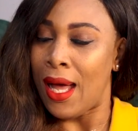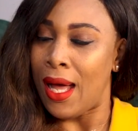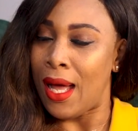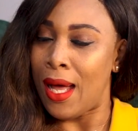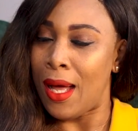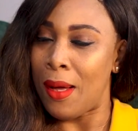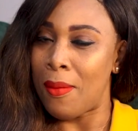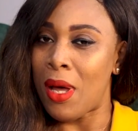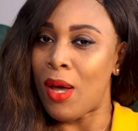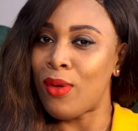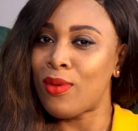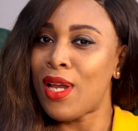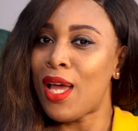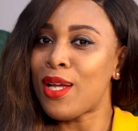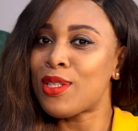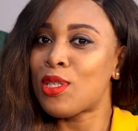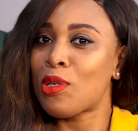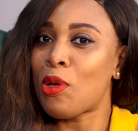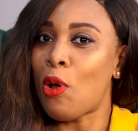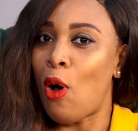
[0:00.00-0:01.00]
I would
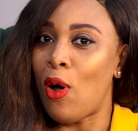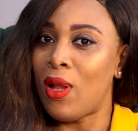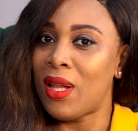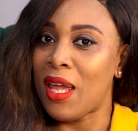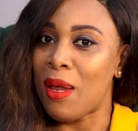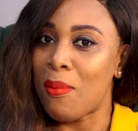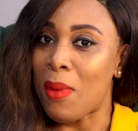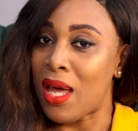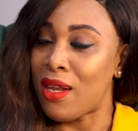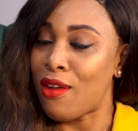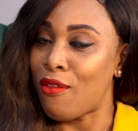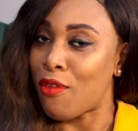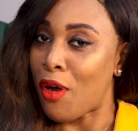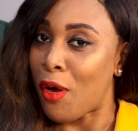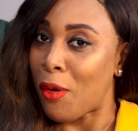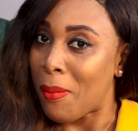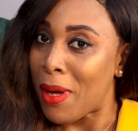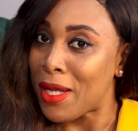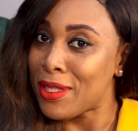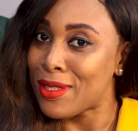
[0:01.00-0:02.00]
like to call him an
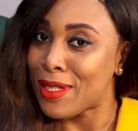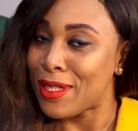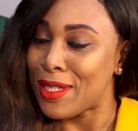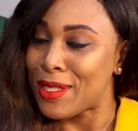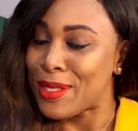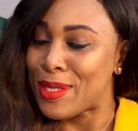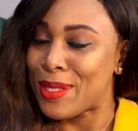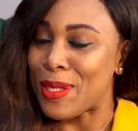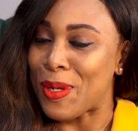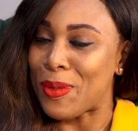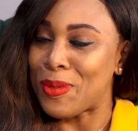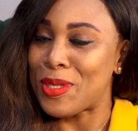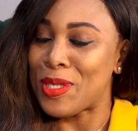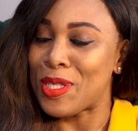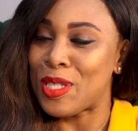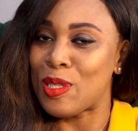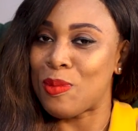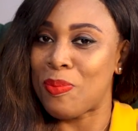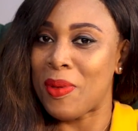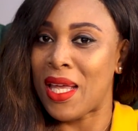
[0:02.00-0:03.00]
environmentalist, so
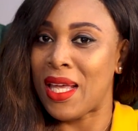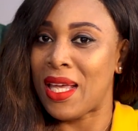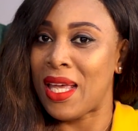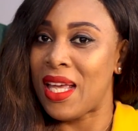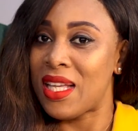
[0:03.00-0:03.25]
to speak.